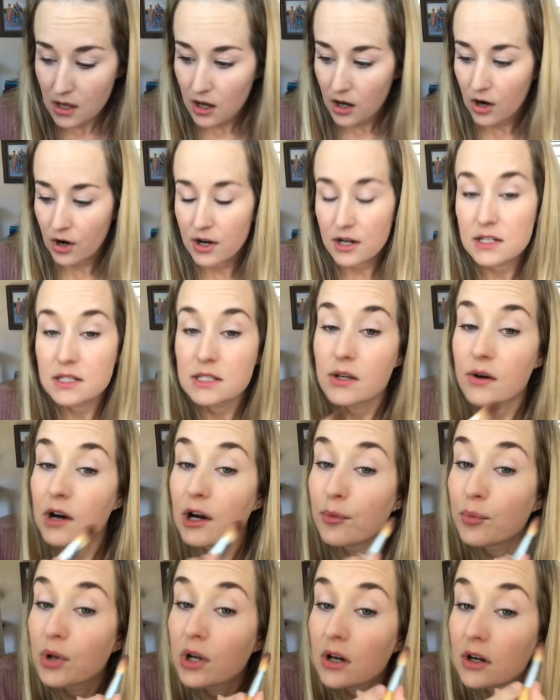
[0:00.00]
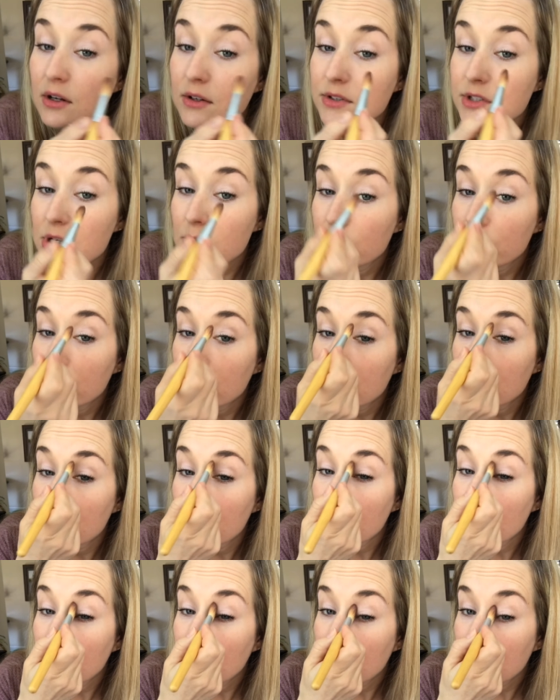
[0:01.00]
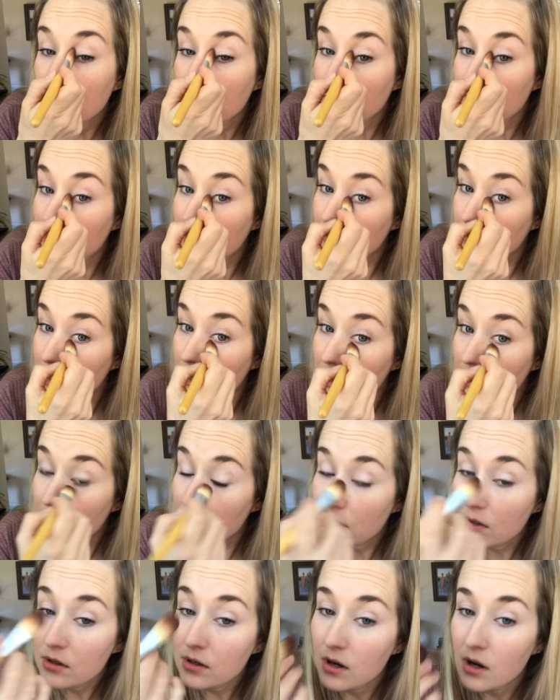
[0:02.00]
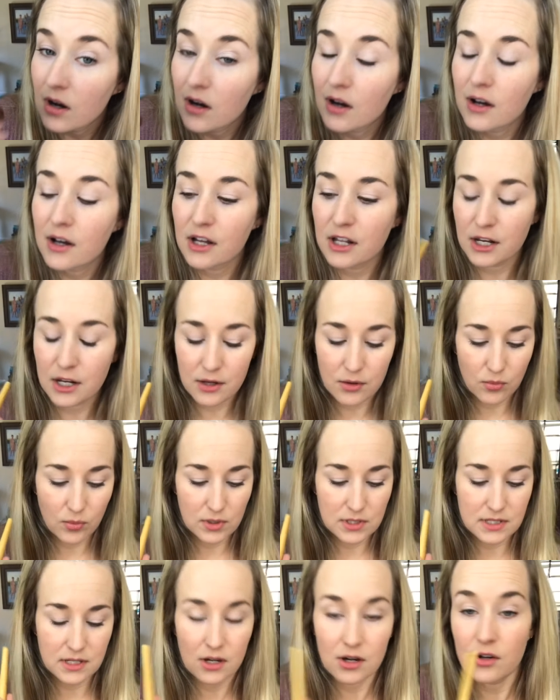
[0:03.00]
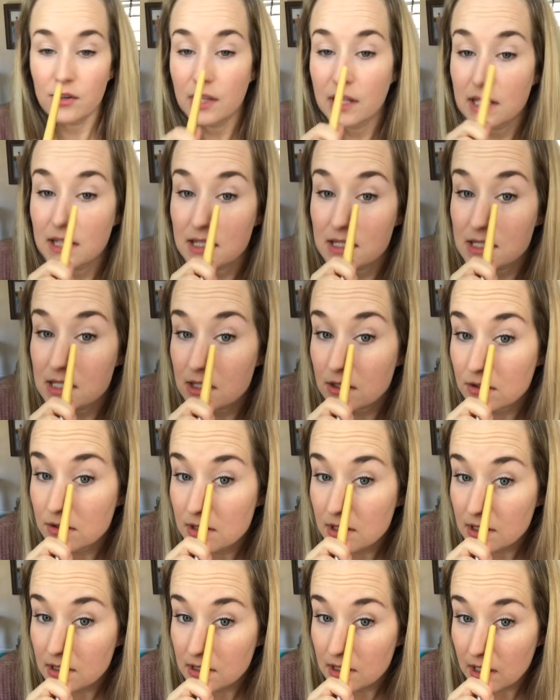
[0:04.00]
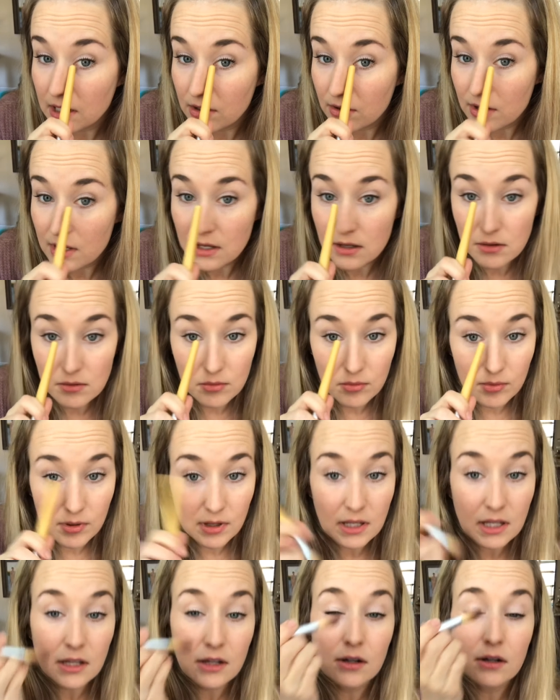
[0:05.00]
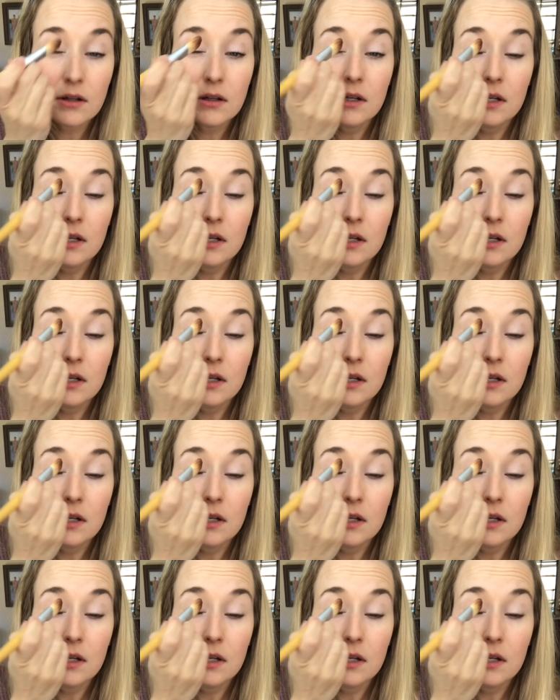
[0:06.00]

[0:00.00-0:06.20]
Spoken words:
All right, so I'm gonna also put it right around here on, what is it called? Like the tear duct area right here.